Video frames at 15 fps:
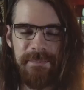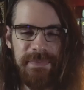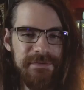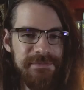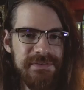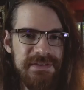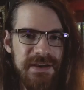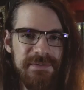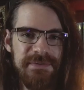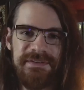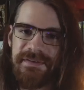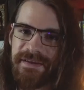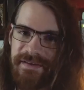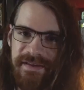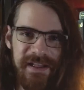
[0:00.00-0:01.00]
But if you don't,
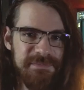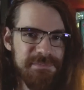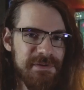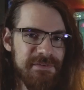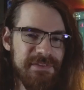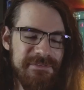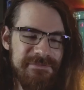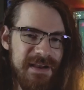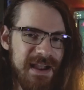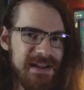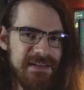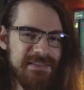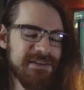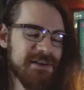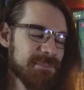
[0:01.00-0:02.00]
it's perfectly fine,
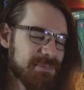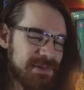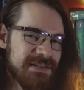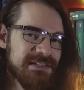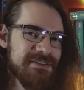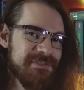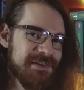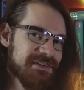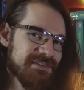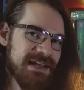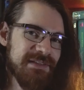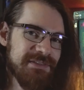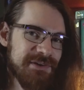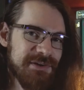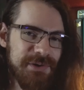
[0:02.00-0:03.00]
and there are plenty of readers
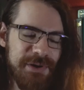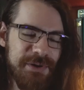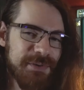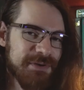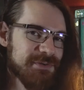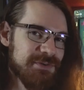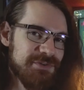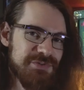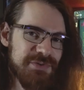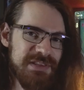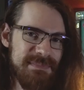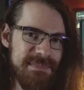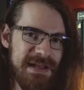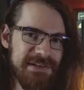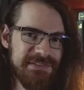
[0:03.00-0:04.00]
out there who are going to enjoy
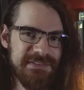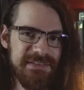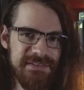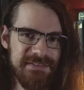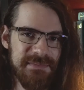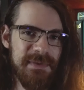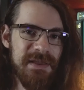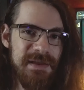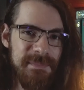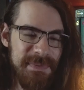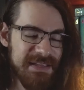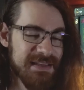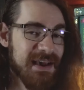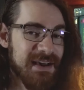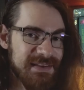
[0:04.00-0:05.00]
the magic system
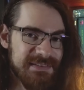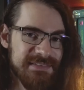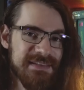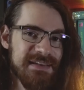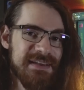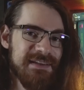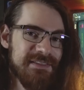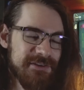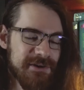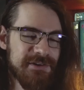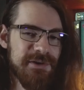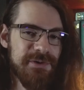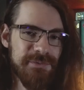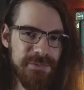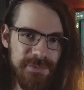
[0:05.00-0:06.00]
because there are
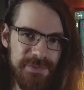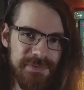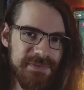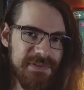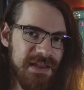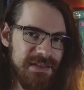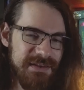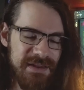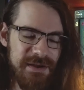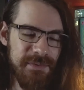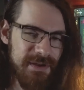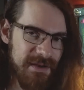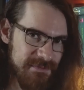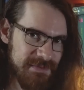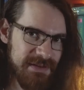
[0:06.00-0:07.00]
no rules and no
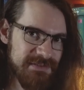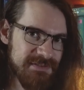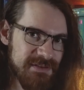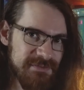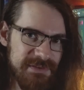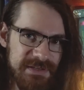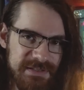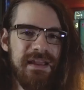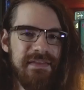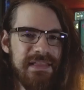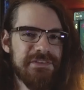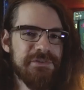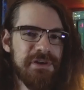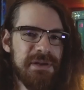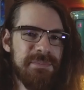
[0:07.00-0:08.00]
governance over it. And
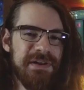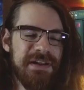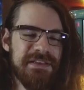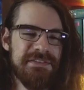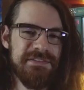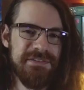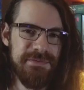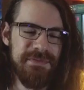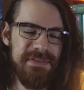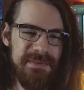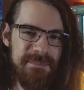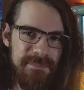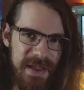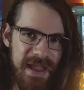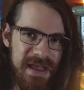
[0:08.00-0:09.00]
that's going to bring us to the
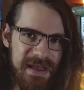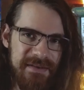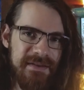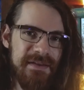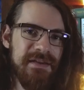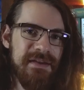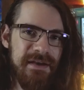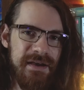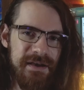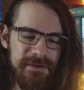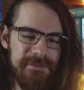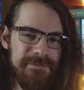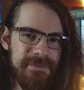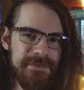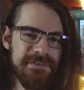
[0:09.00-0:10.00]
bad
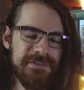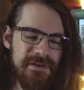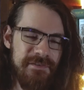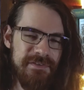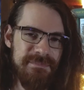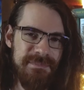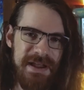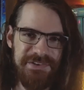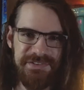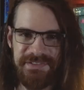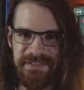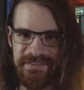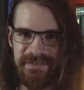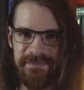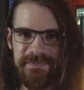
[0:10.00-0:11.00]
of soft magic
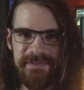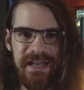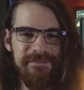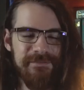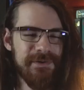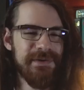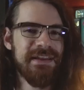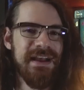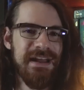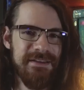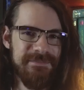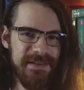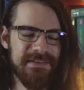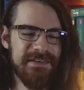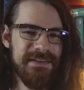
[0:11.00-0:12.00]
systems. I've already kind
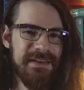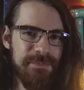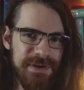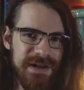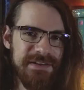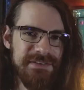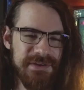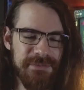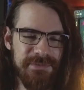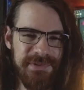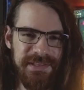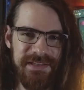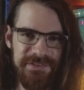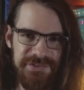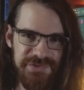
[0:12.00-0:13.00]
of hinted at what I don't
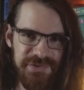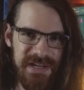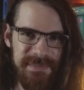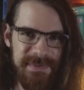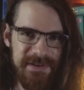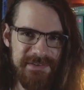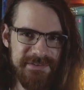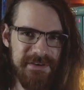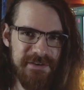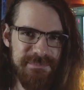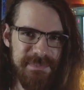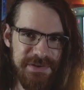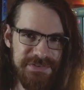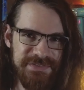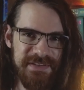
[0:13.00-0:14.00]
really enjoy about soft
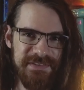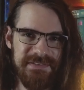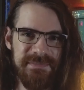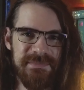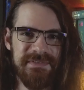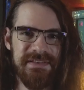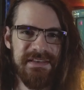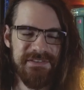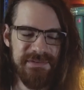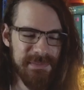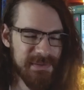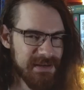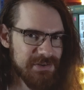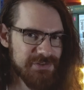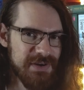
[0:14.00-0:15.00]
magic systems, so I'm
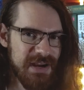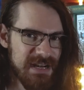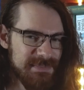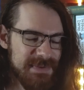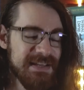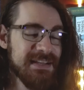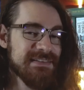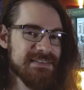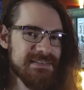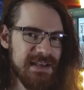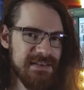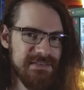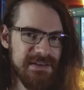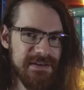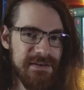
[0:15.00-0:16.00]
gonna try to be
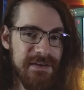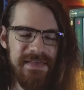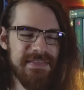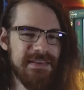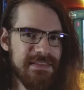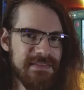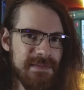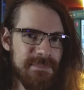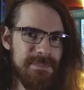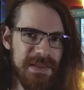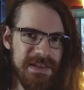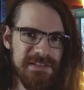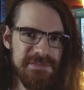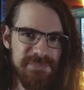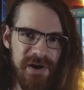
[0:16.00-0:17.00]
concise here. I think that the
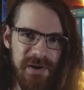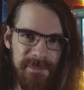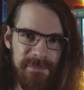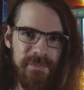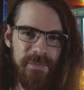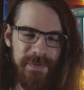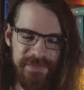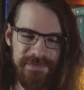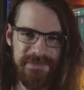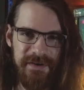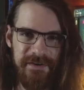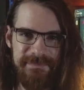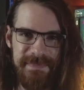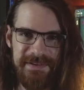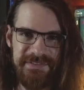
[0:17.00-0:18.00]
biggest problem with
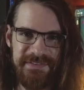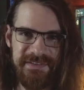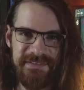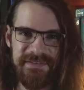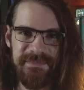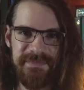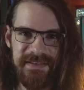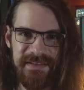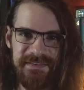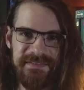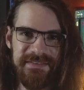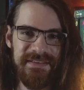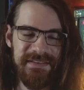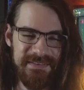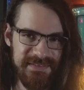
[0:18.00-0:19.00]
soft magic systems is
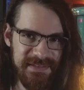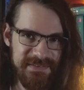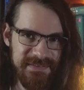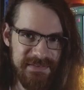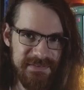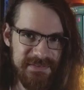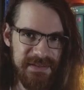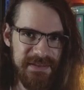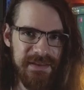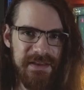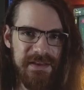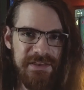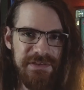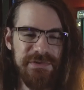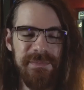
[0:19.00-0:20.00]
consistency.
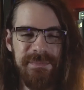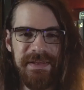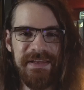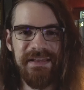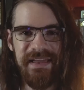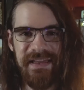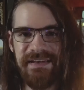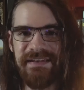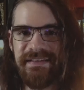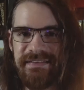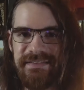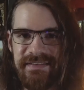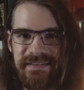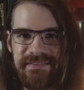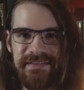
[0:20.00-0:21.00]
You are being
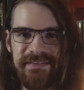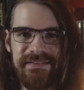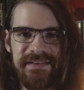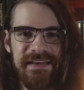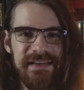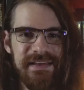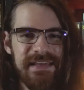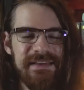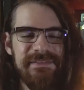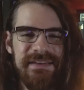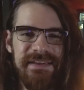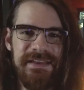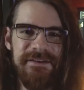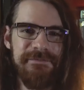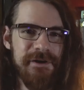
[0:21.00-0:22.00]
inconsistent, even
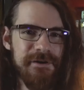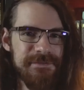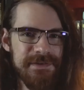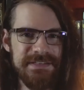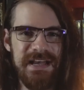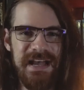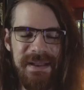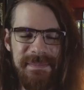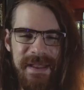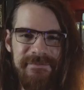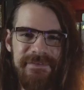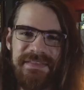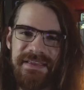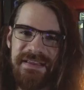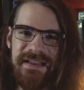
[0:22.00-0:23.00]
if over time
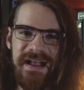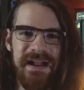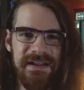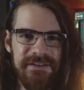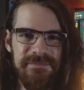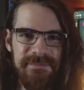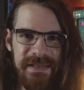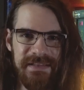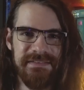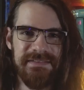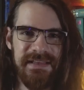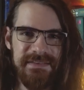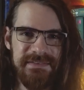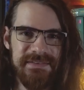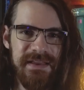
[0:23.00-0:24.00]
everything kind of makes
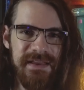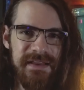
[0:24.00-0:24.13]
sense.